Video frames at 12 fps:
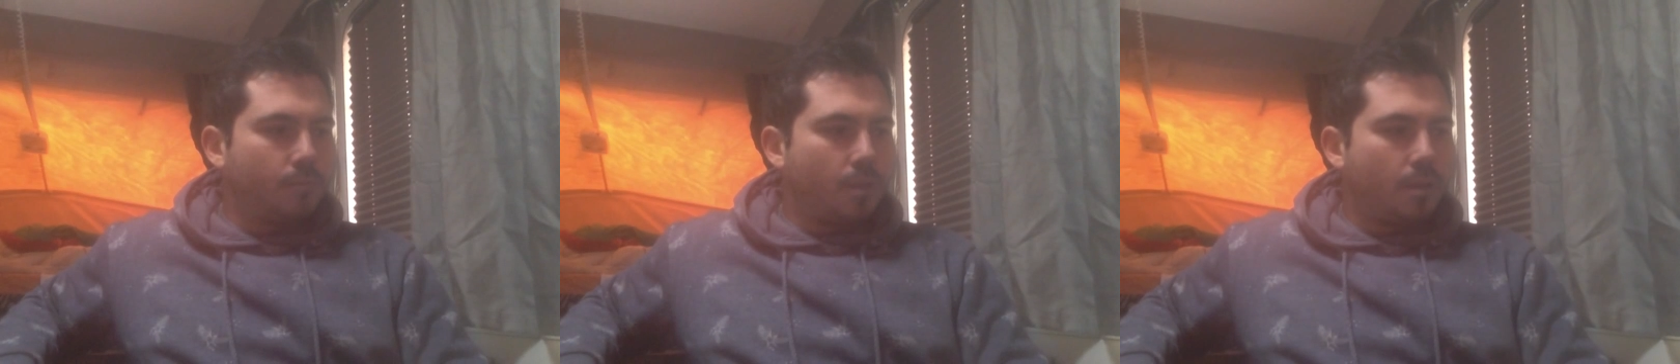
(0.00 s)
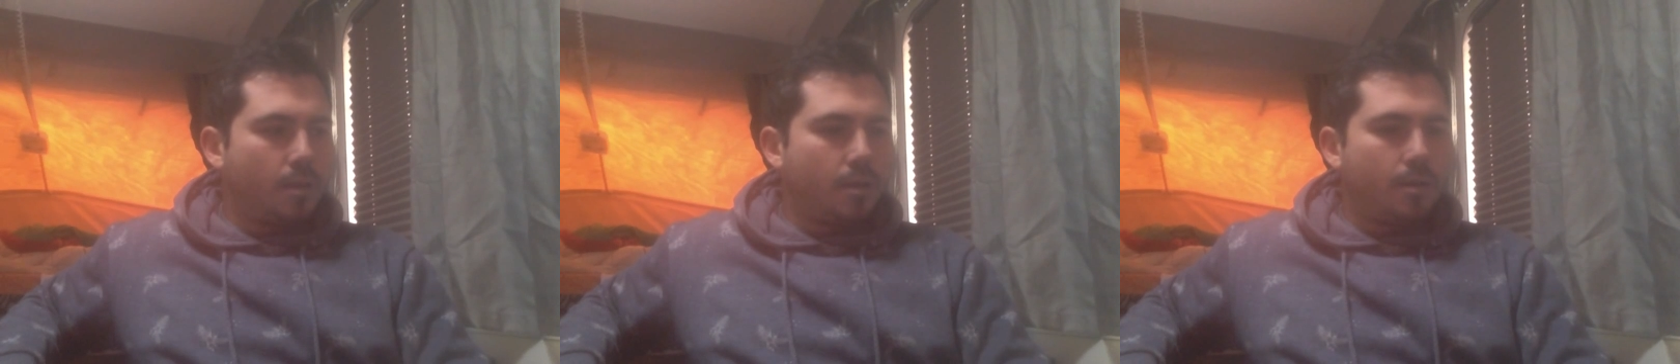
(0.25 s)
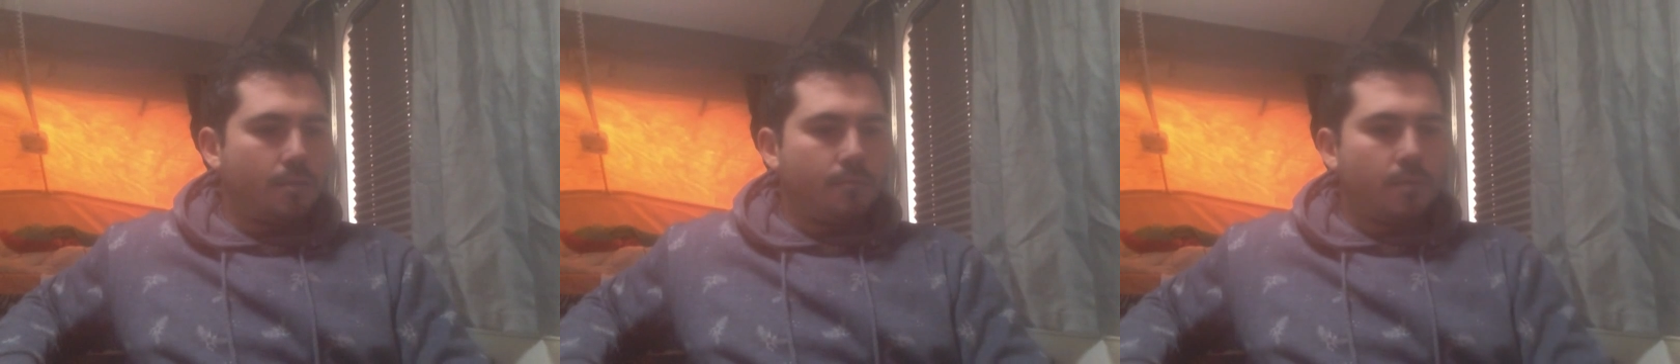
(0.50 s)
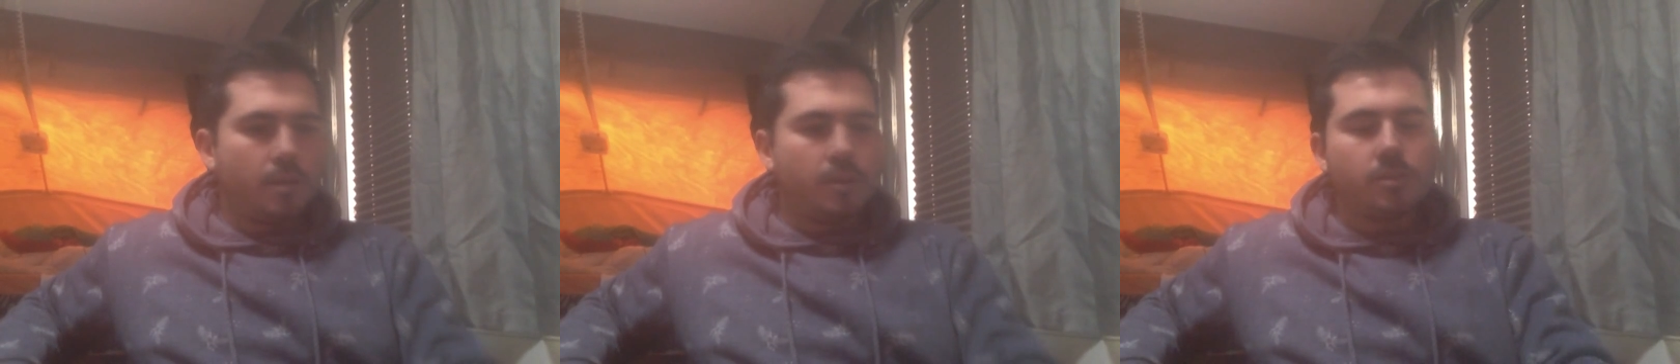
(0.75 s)
I
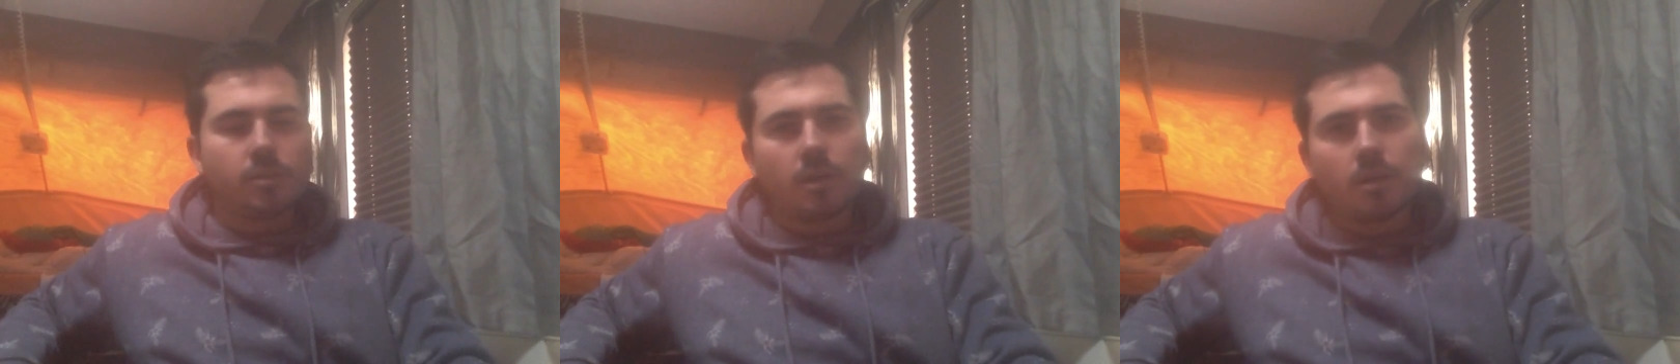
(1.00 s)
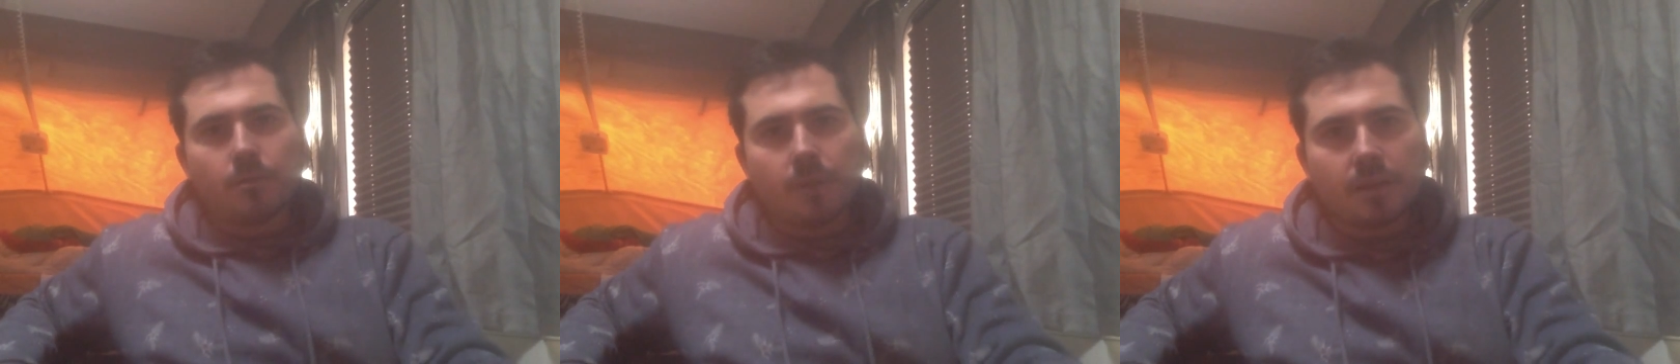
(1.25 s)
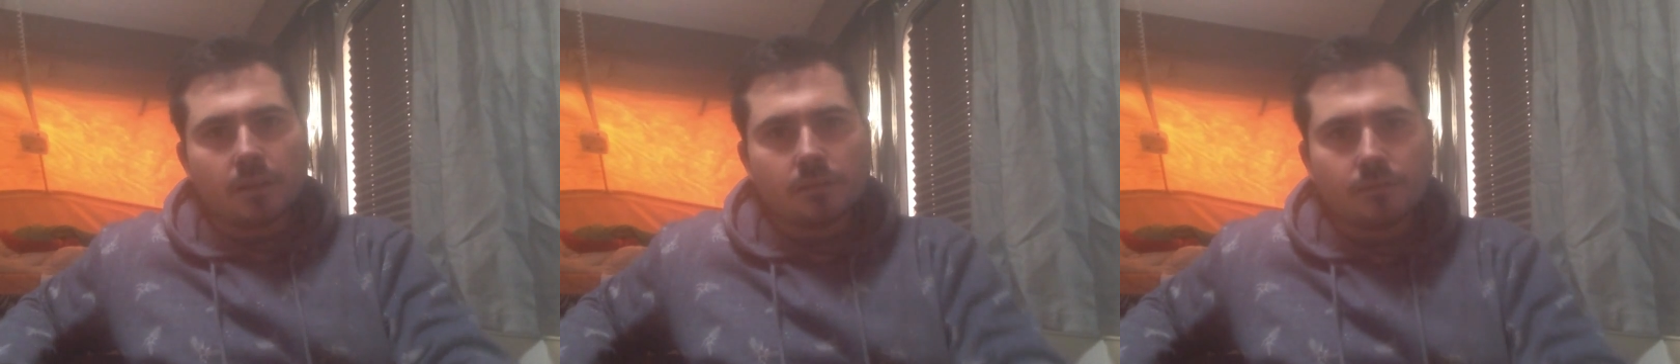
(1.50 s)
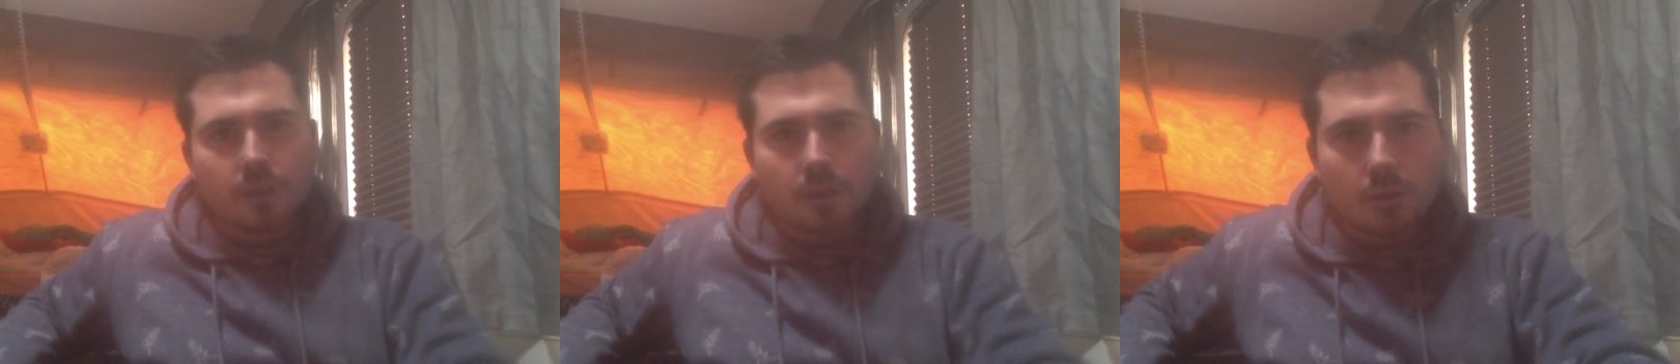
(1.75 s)
decided to make
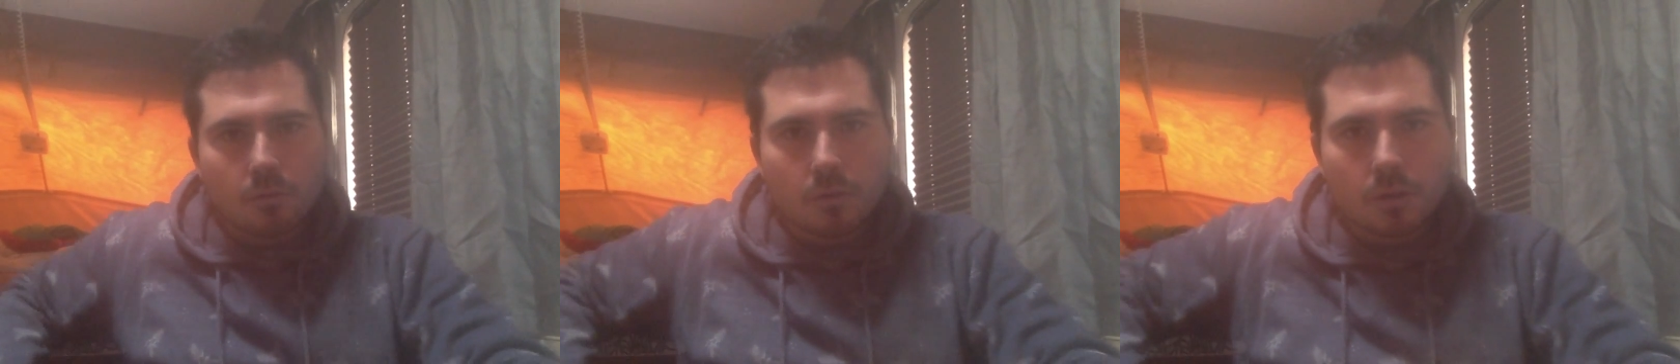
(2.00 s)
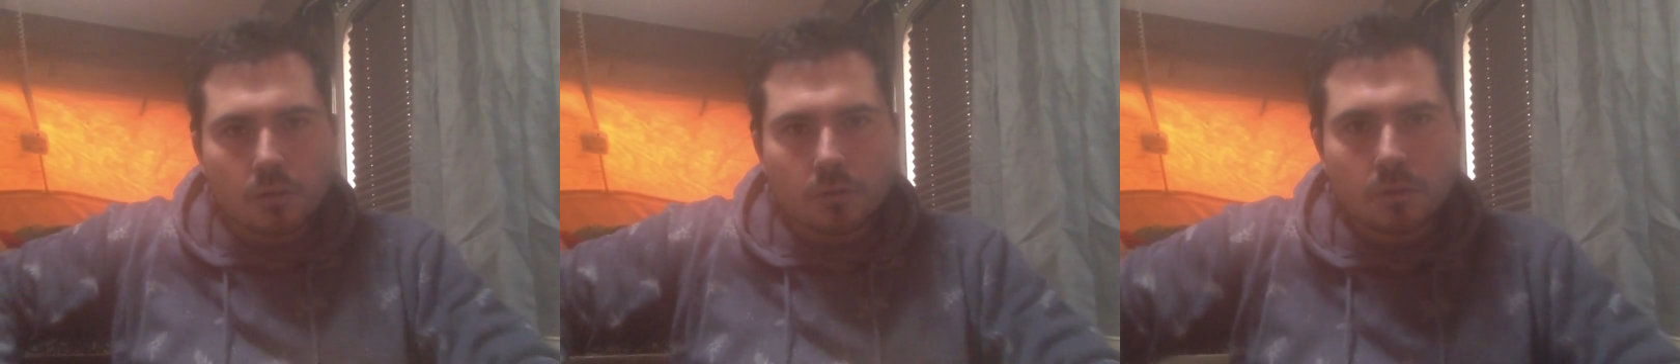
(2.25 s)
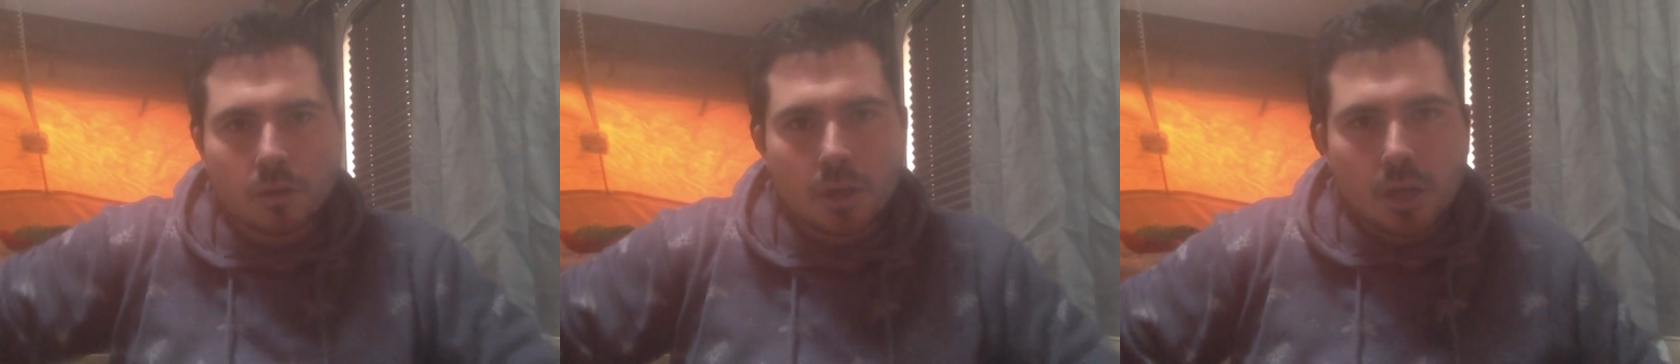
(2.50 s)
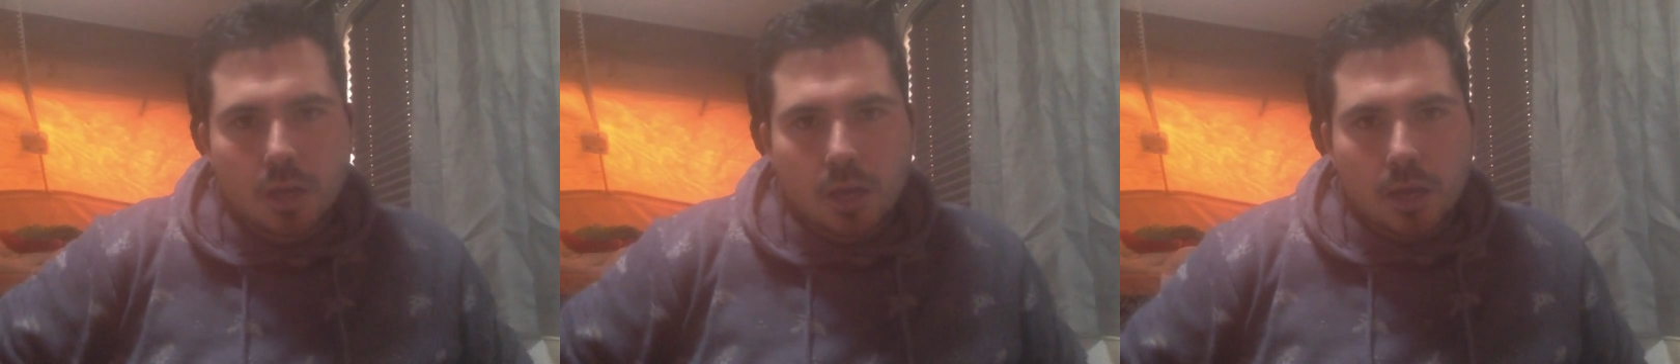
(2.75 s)
this video
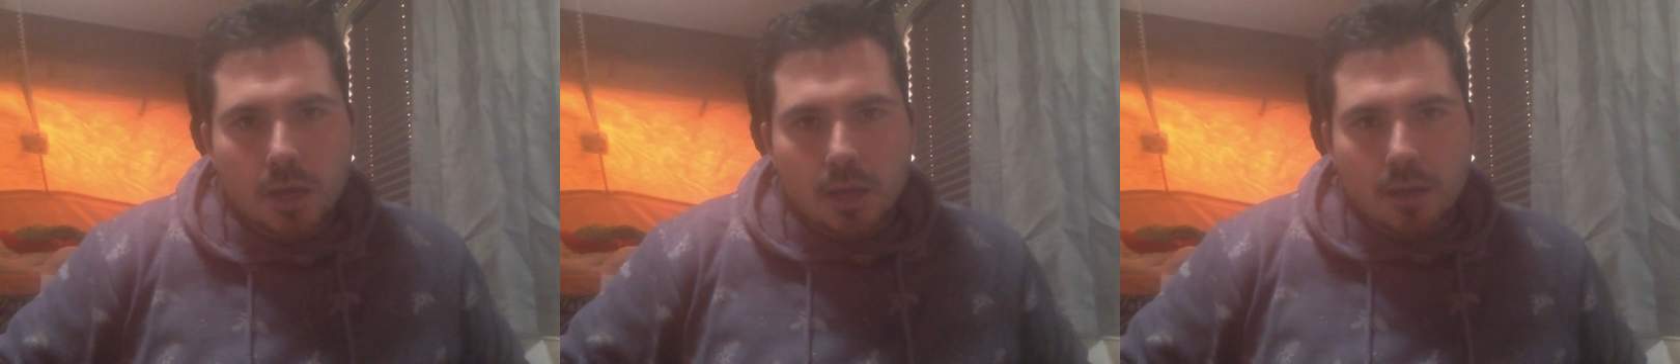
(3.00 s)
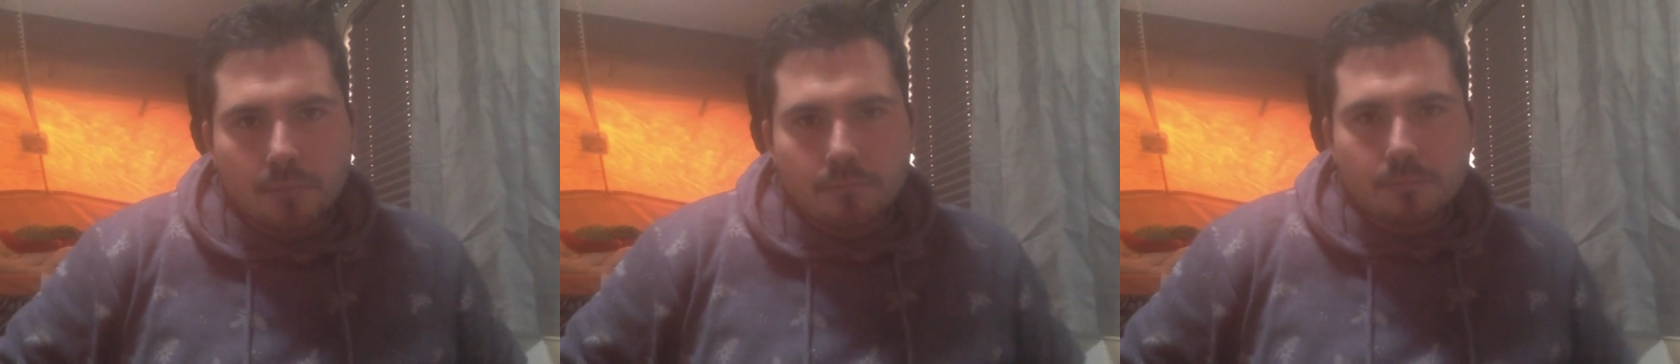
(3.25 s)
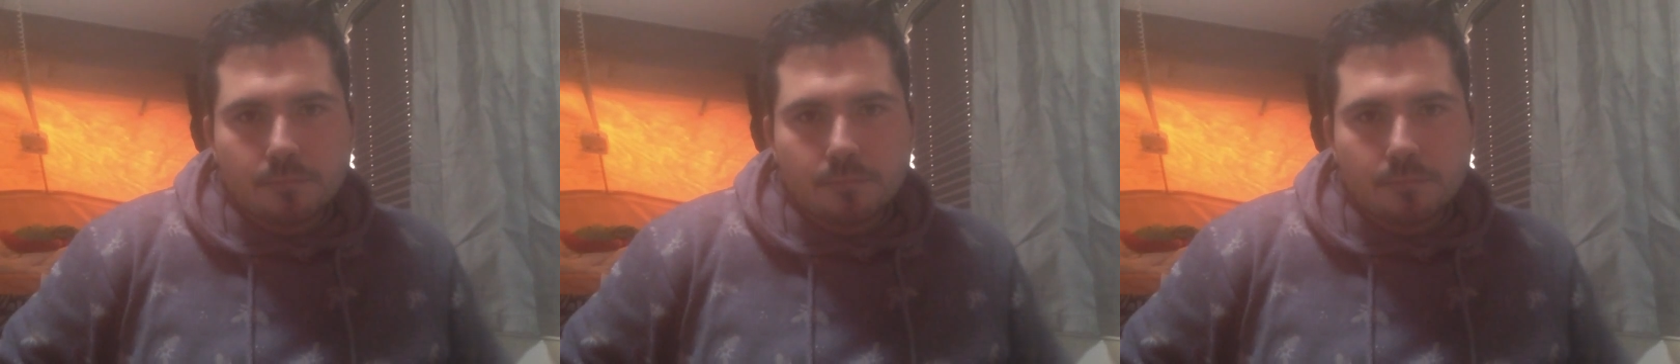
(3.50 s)
uh,